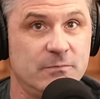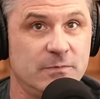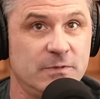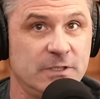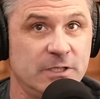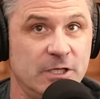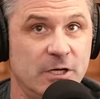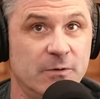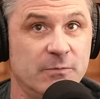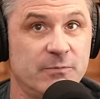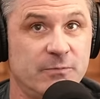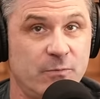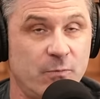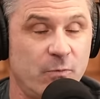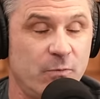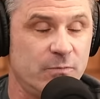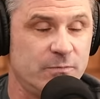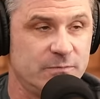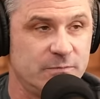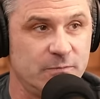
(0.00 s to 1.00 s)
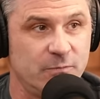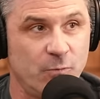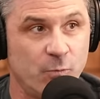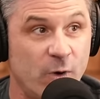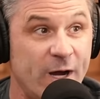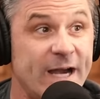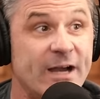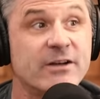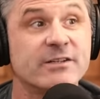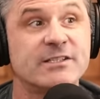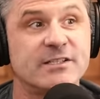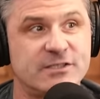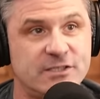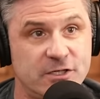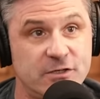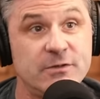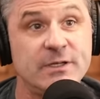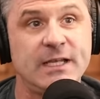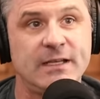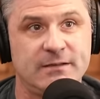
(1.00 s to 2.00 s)
you know, where to
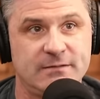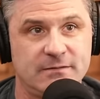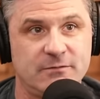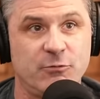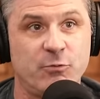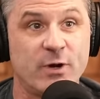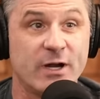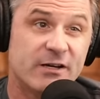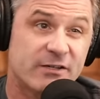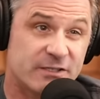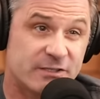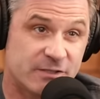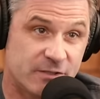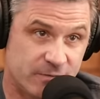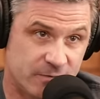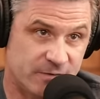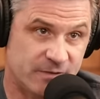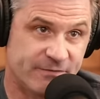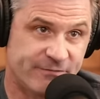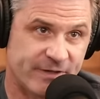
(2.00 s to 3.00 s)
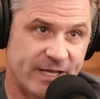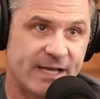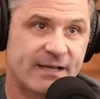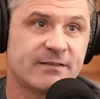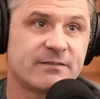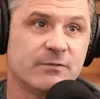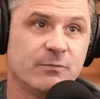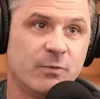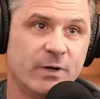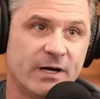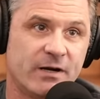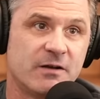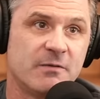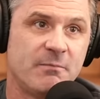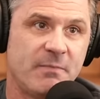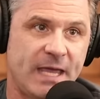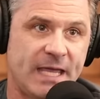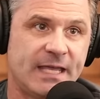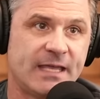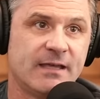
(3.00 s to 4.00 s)
tune it, where to tune the flex, where to
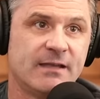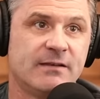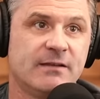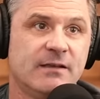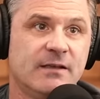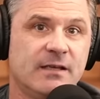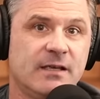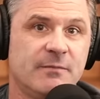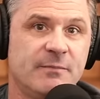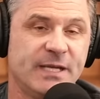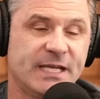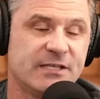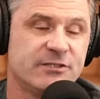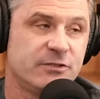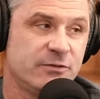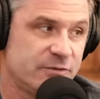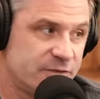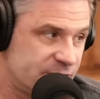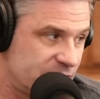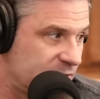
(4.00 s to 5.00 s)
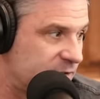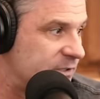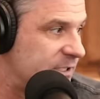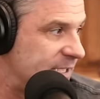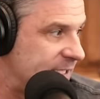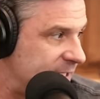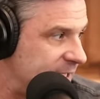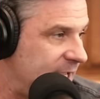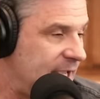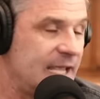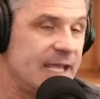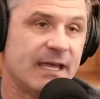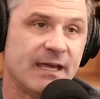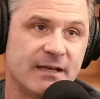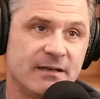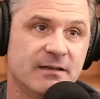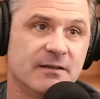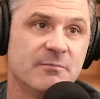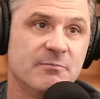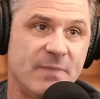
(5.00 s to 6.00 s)
make it because you certainly
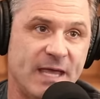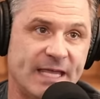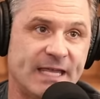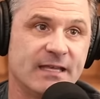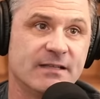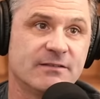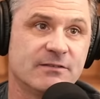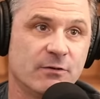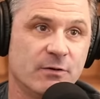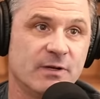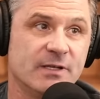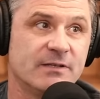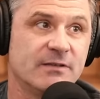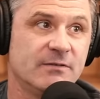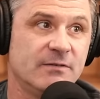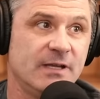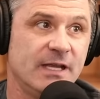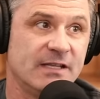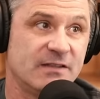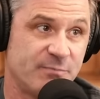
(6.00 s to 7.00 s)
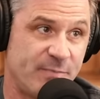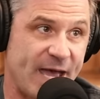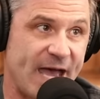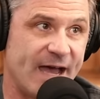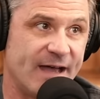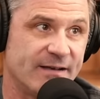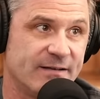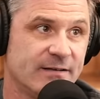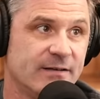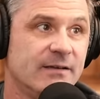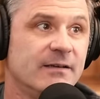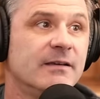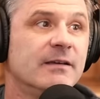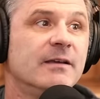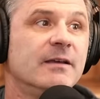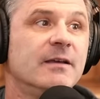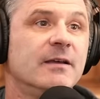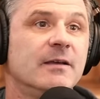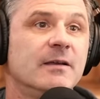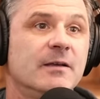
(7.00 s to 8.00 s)
can make it so it, it's bad.
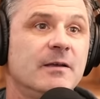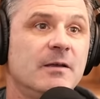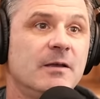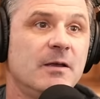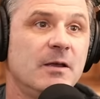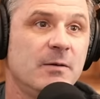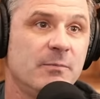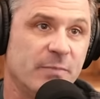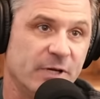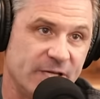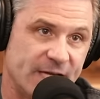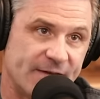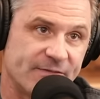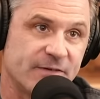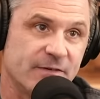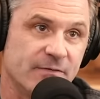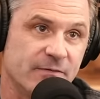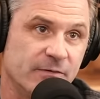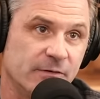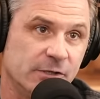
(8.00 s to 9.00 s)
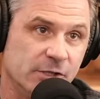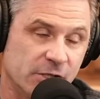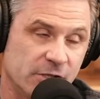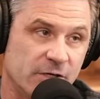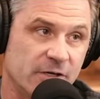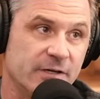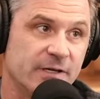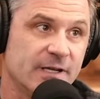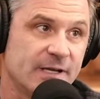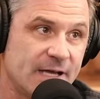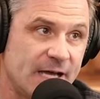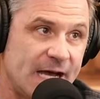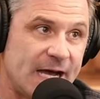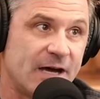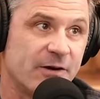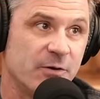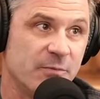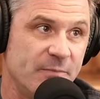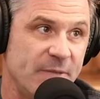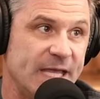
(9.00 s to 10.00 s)
Mm-hmm. But you have to learn
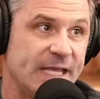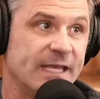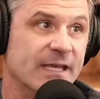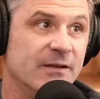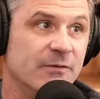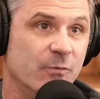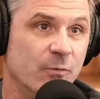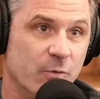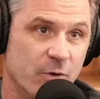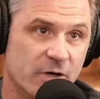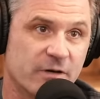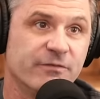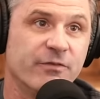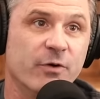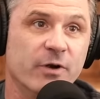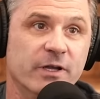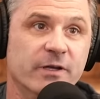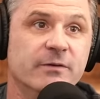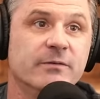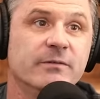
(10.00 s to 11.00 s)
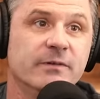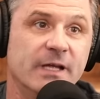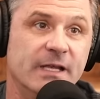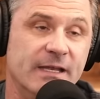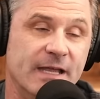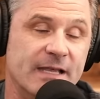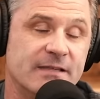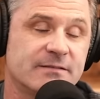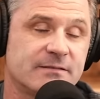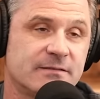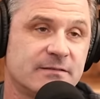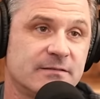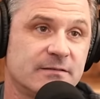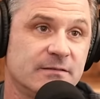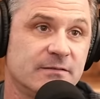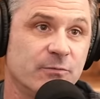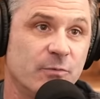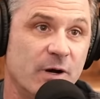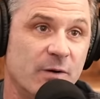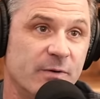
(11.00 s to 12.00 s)
how to make it work for you. And that's
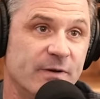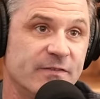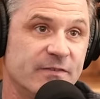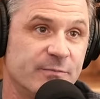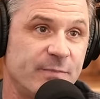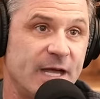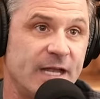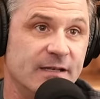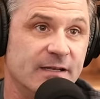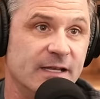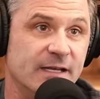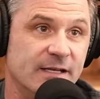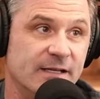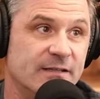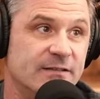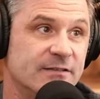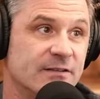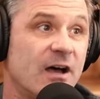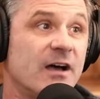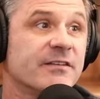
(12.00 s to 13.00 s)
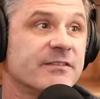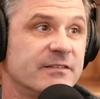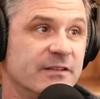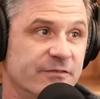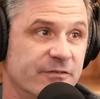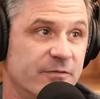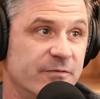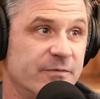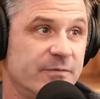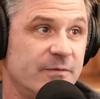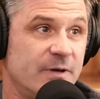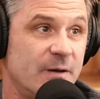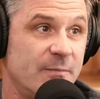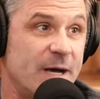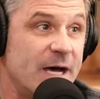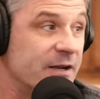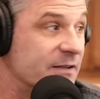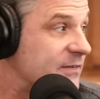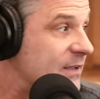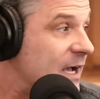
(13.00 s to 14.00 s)
what we've spent an exhaustive
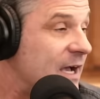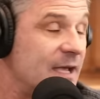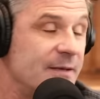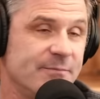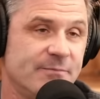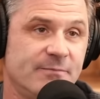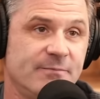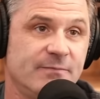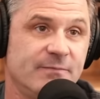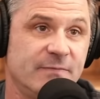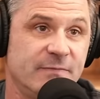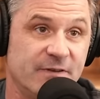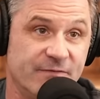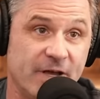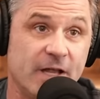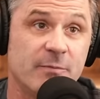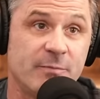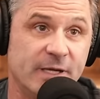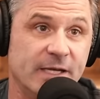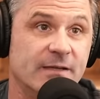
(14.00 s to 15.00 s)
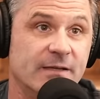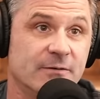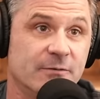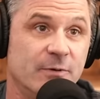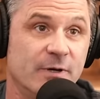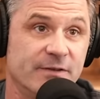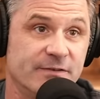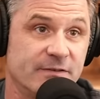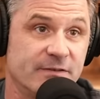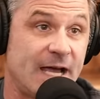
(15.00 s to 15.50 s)
amount of time developing was